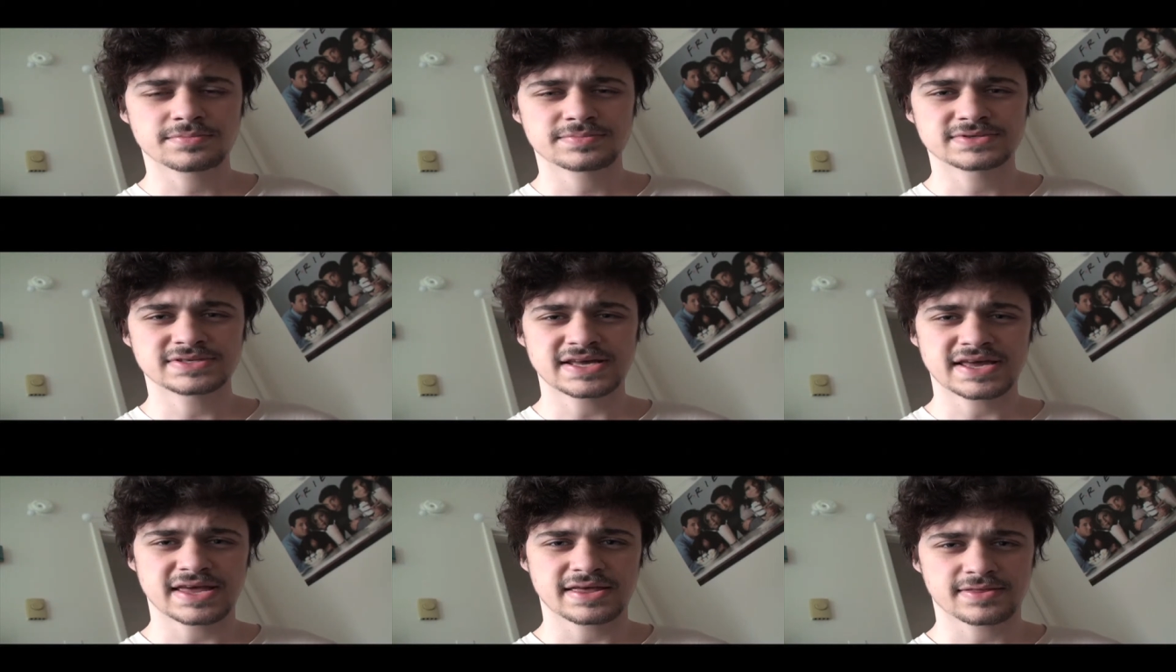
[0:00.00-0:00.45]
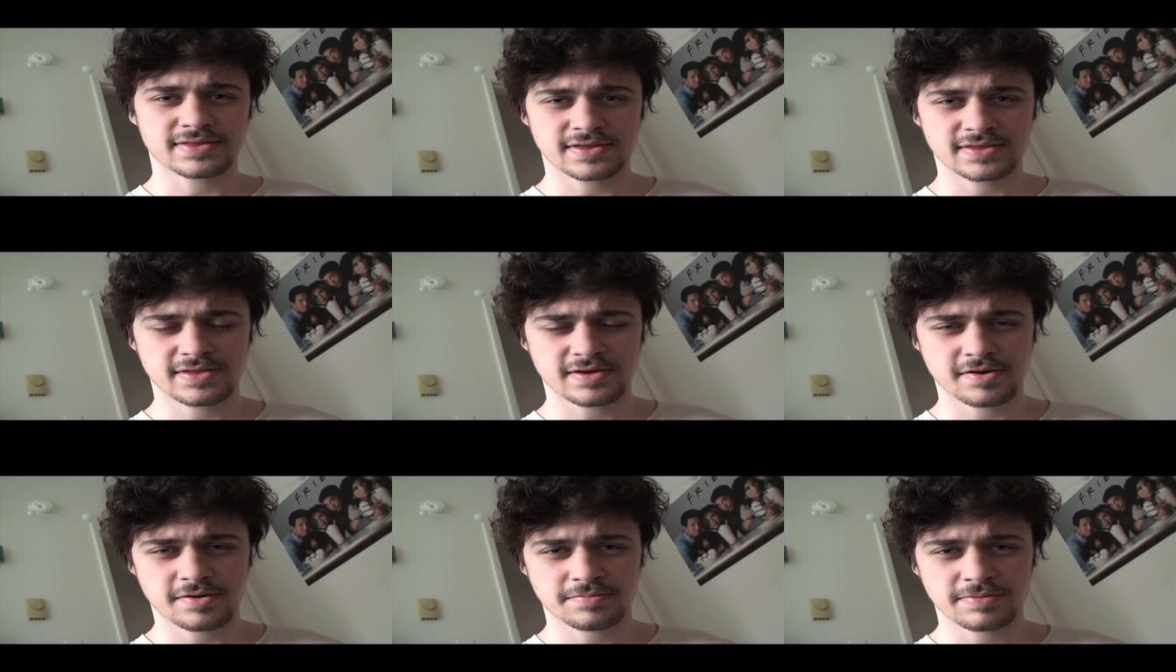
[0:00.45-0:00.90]
I'm saying
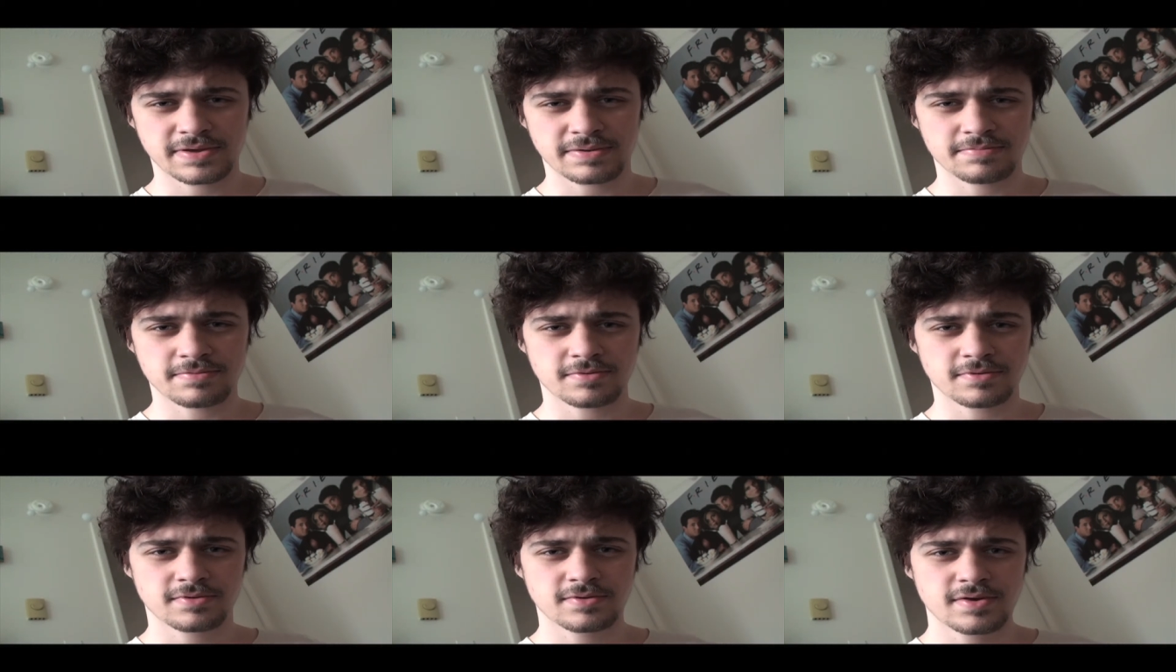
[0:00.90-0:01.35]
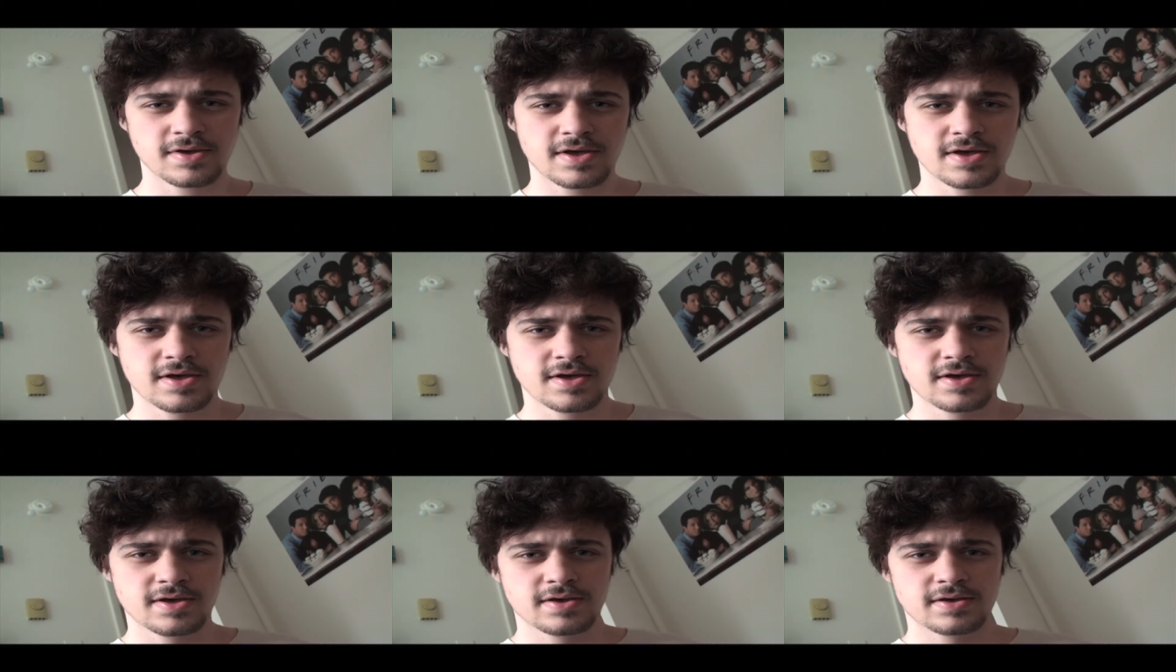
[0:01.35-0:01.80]
that there are people
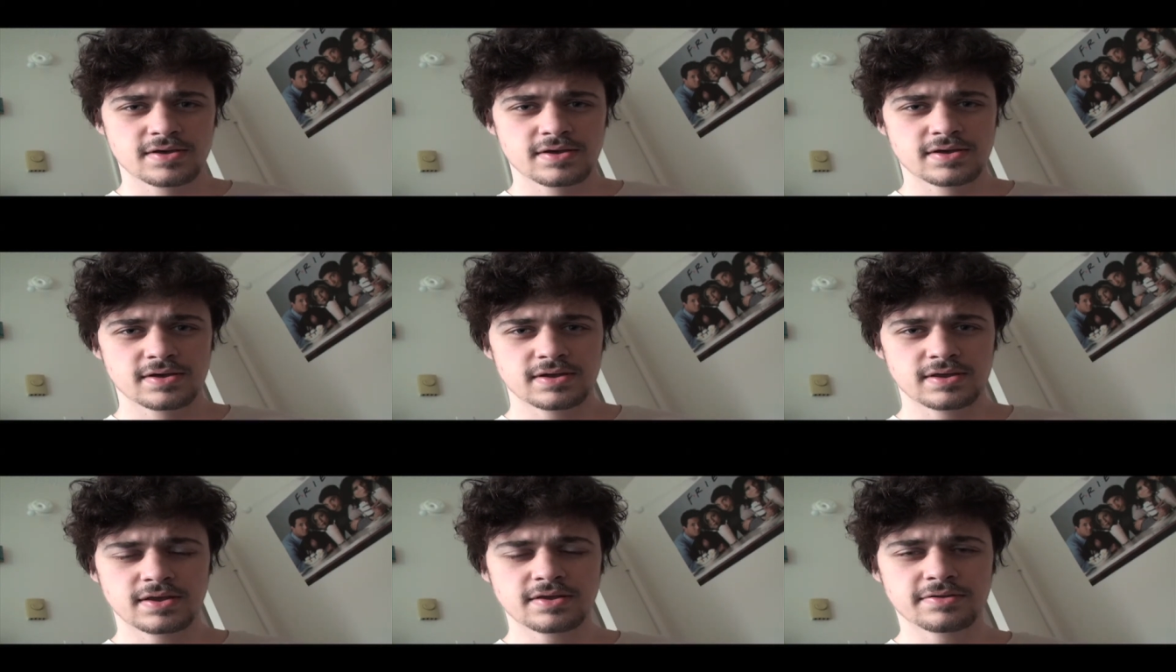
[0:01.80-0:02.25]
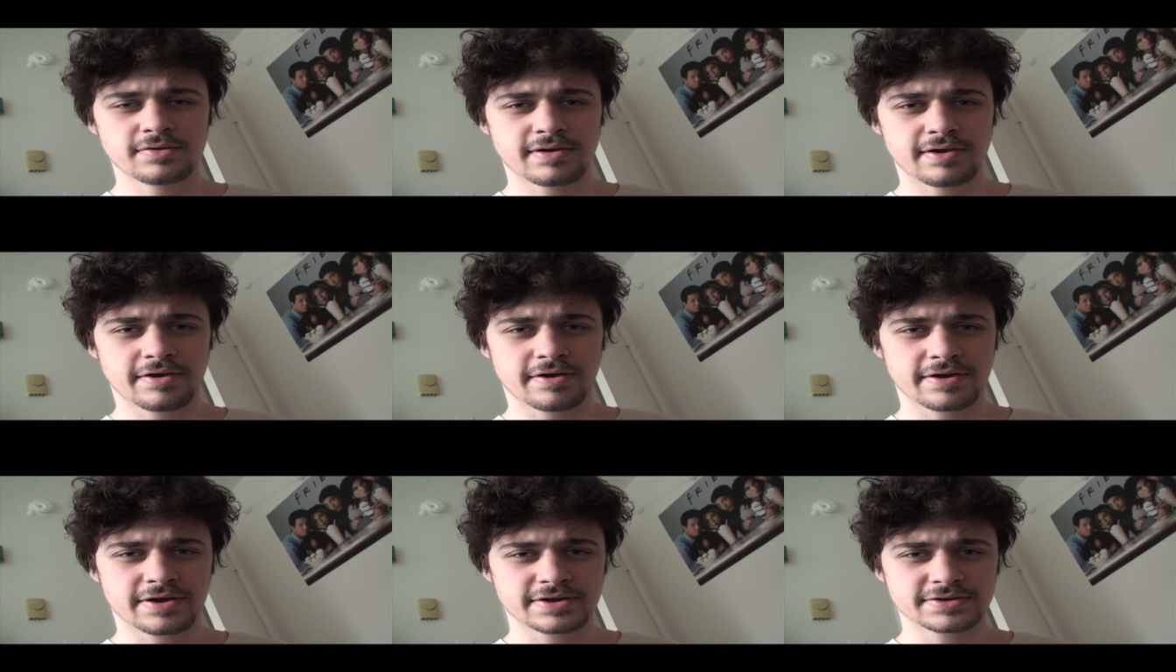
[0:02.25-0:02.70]
in other
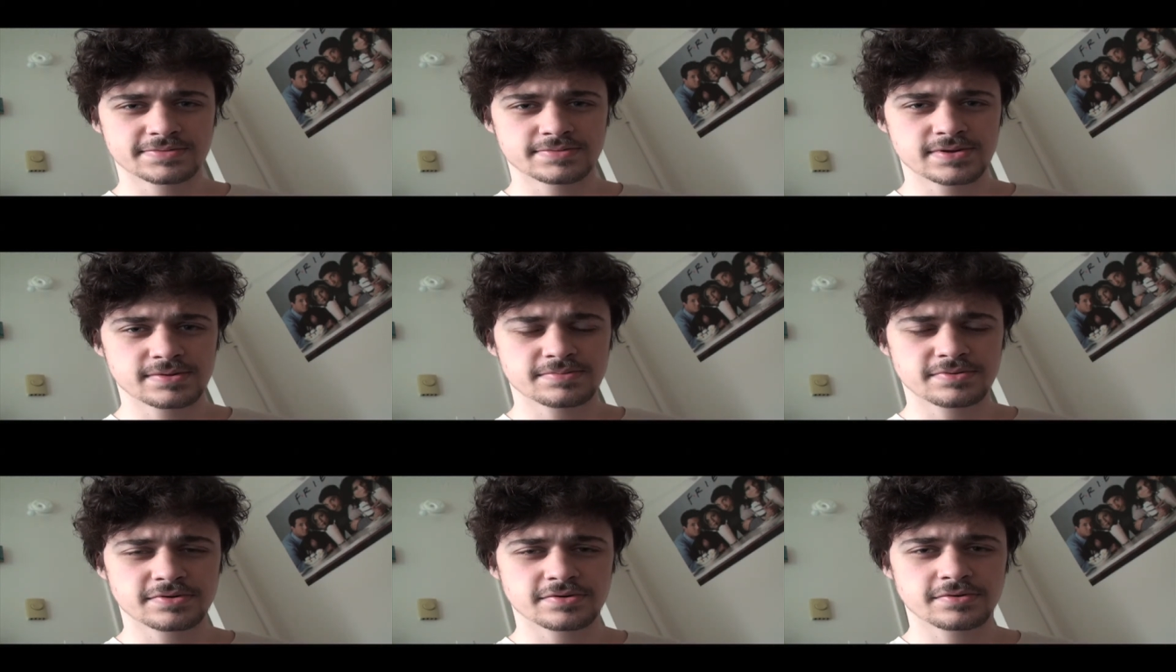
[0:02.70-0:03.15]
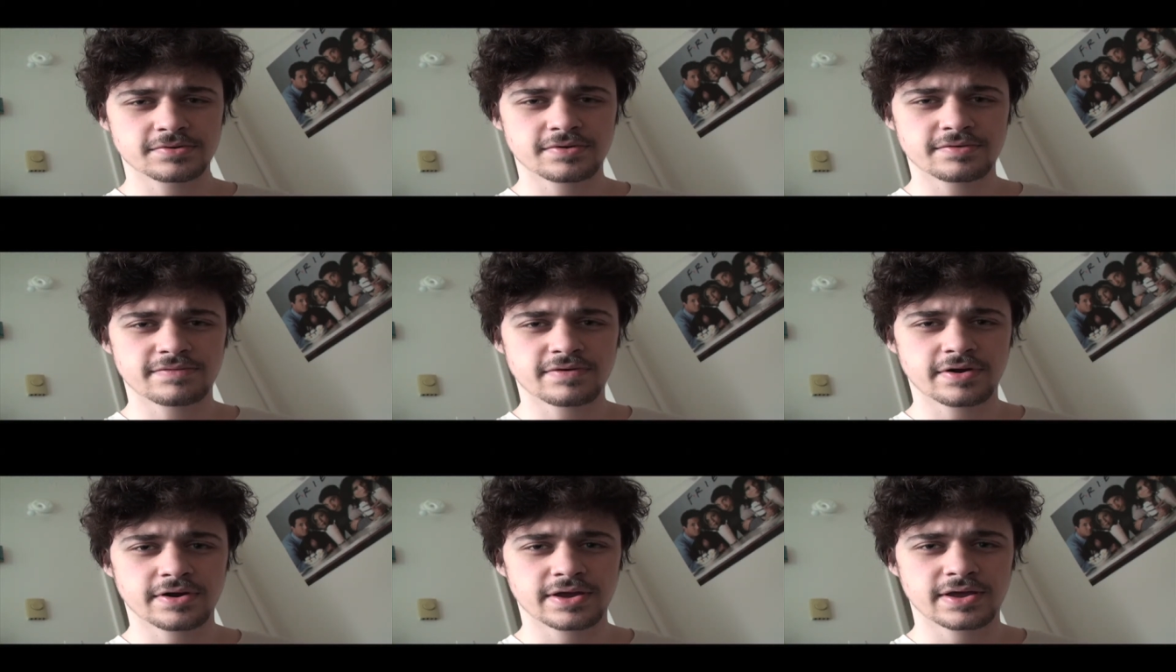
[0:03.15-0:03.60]
areas, people who
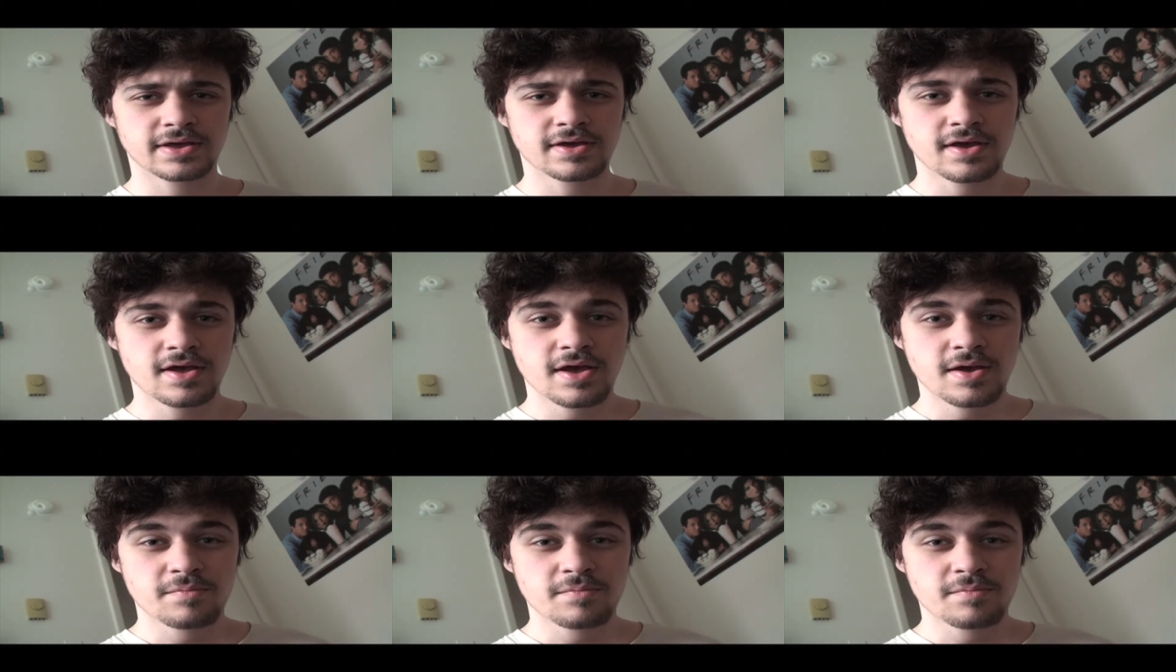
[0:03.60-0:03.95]
are very